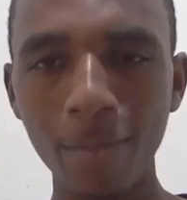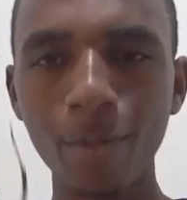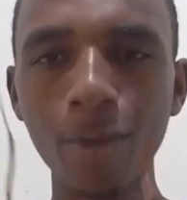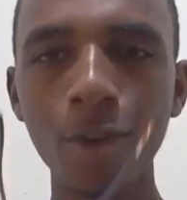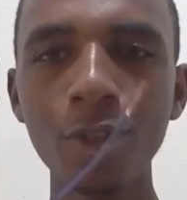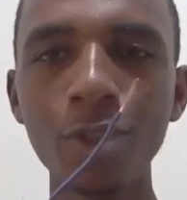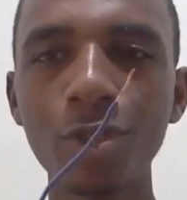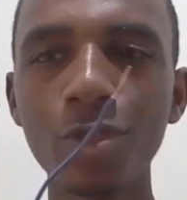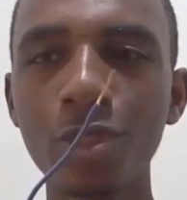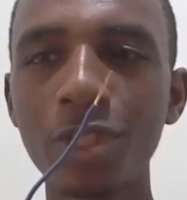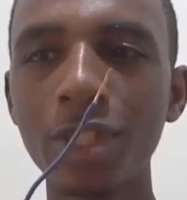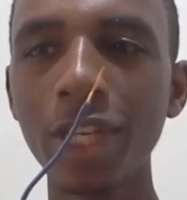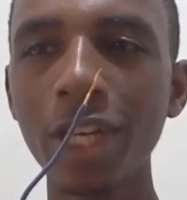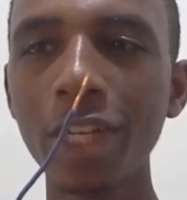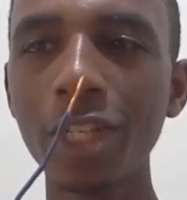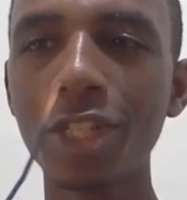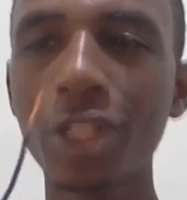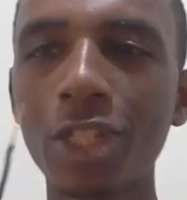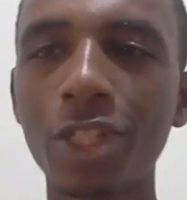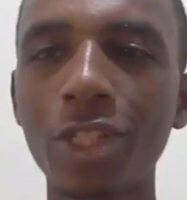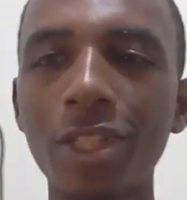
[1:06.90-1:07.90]
I'm going to
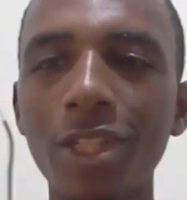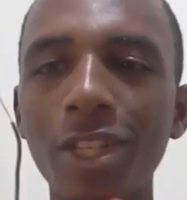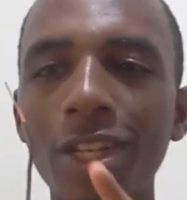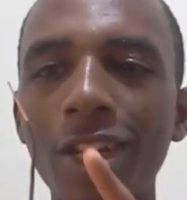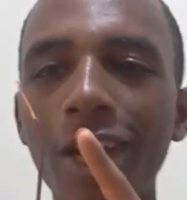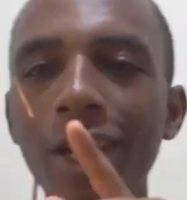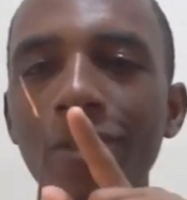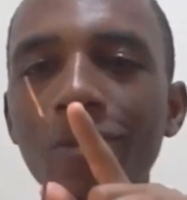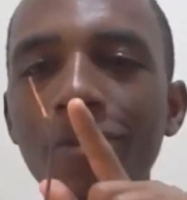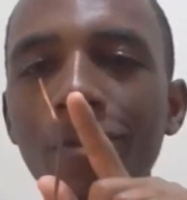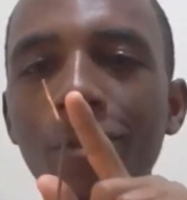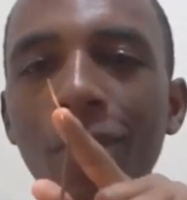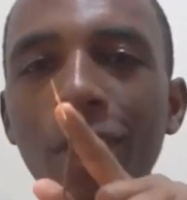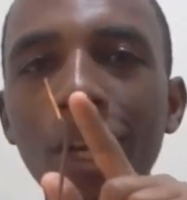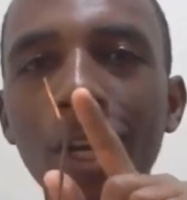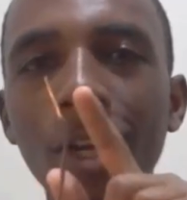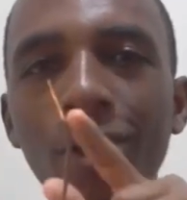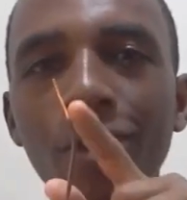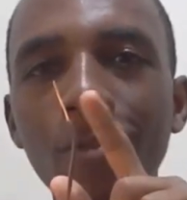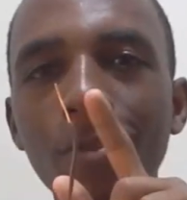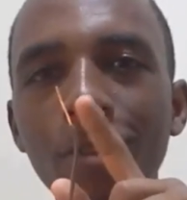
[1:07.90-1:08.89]
touch the live
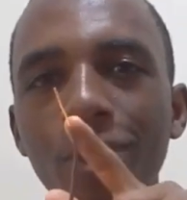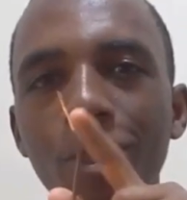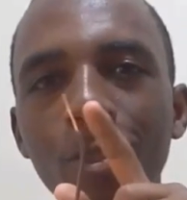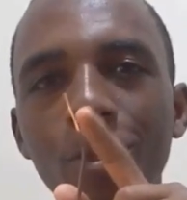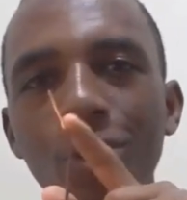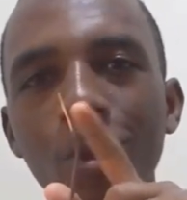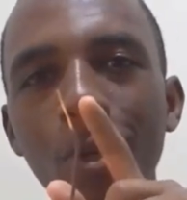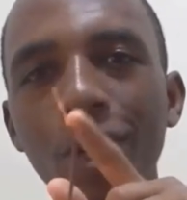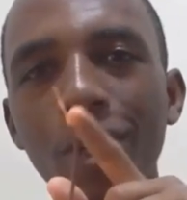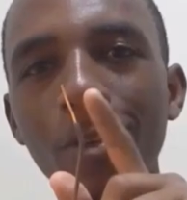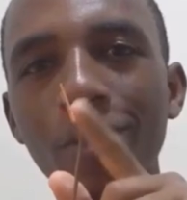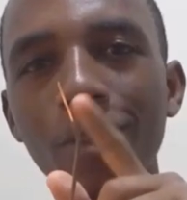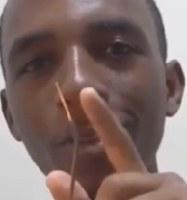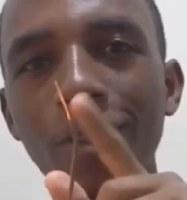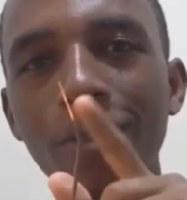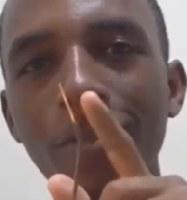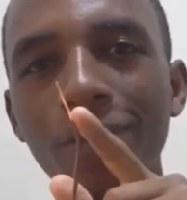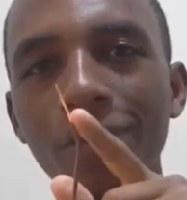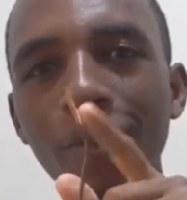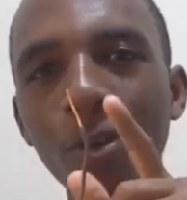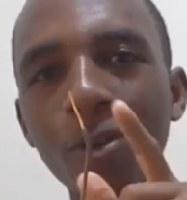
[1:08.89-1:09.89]
wire of a
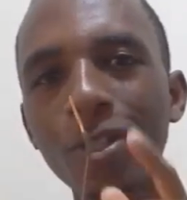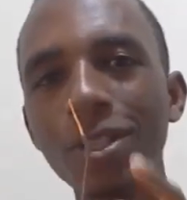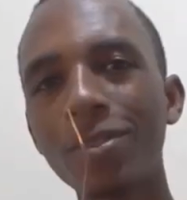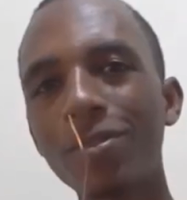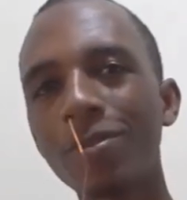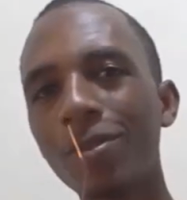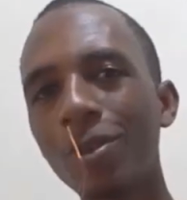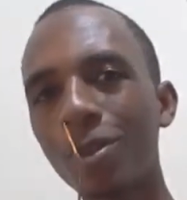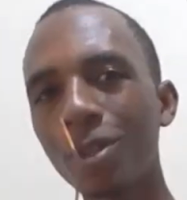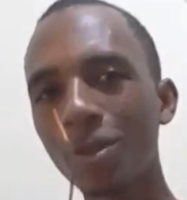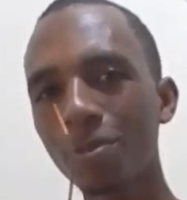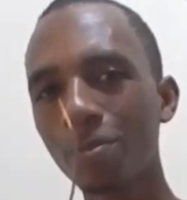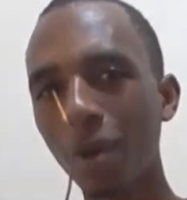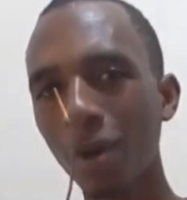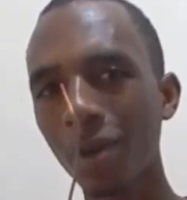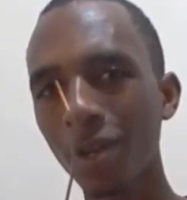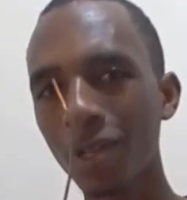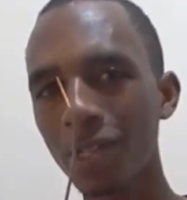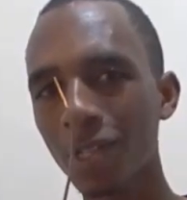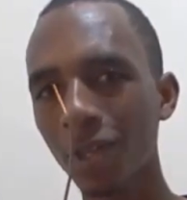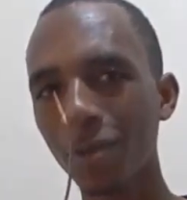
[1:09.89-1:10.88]
240 volt
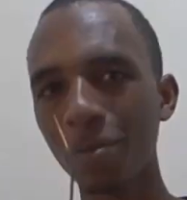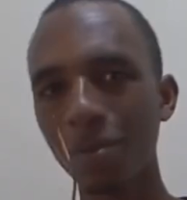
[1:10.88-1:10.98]
power